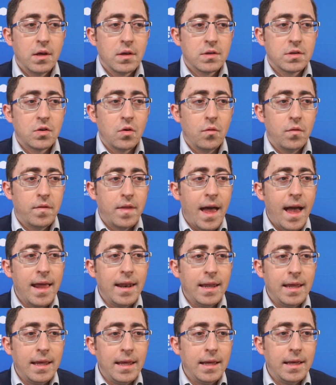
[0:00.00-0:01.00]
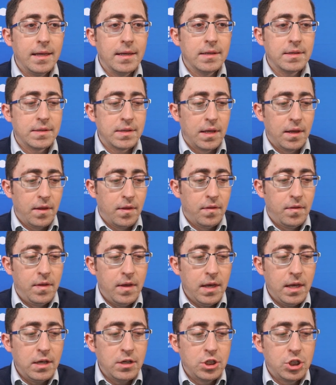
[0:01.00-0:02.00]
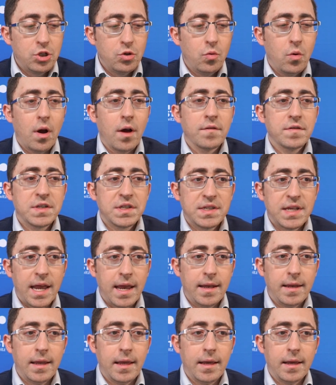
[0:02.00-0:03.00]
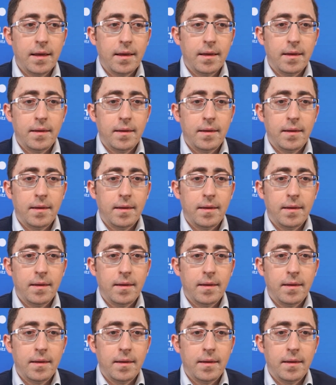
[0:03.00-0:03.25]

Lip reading: So that is the issue of standing.